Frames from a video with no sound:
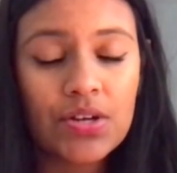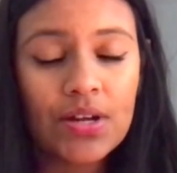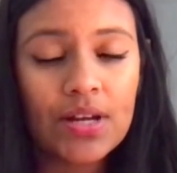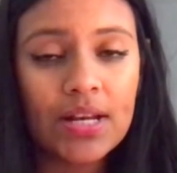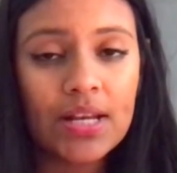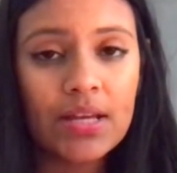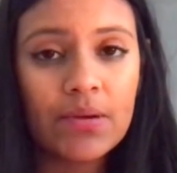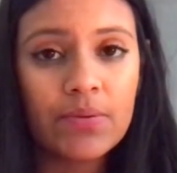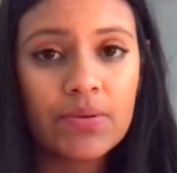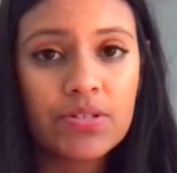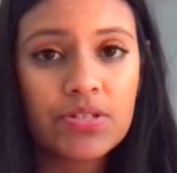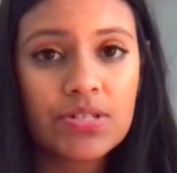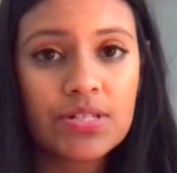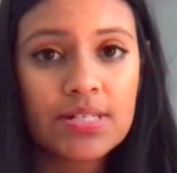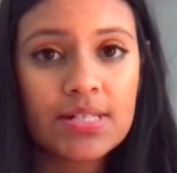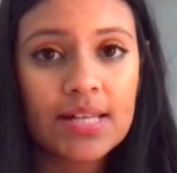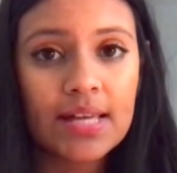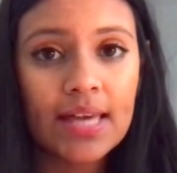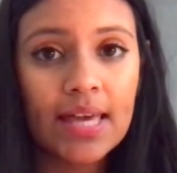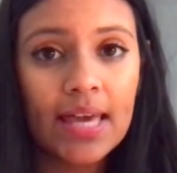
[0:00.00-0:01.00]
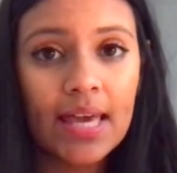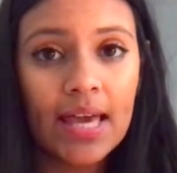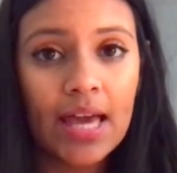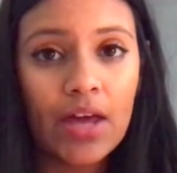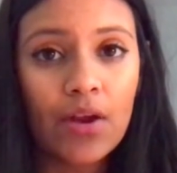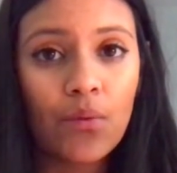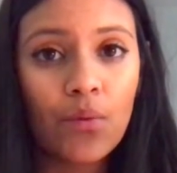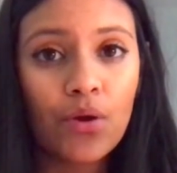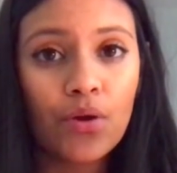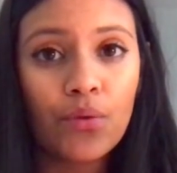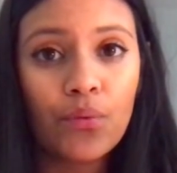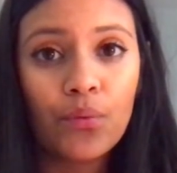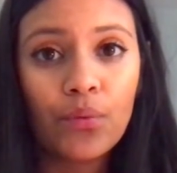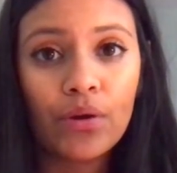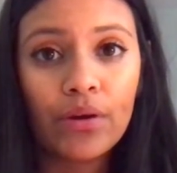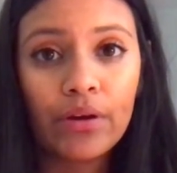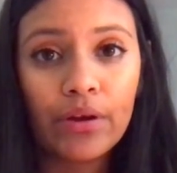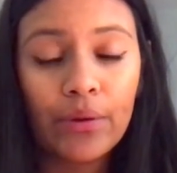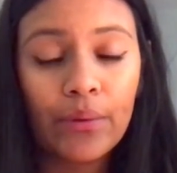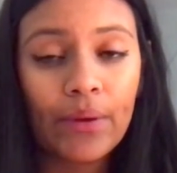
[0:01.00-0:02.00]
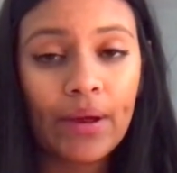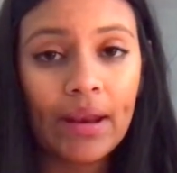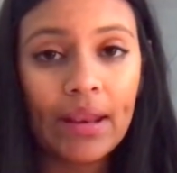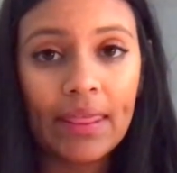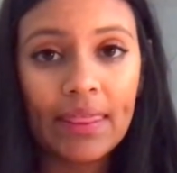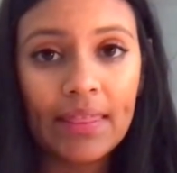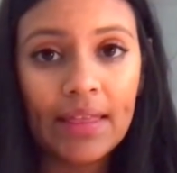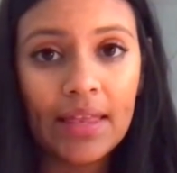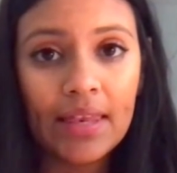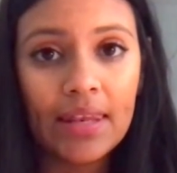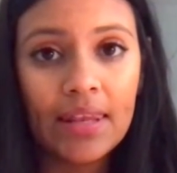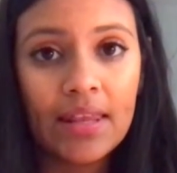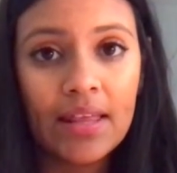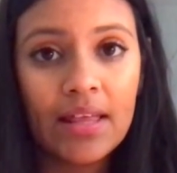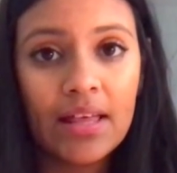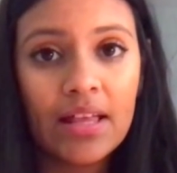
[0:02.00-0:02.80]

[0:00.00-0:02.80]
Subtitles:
and he was just like, "Hey, I don't want to worry or anything.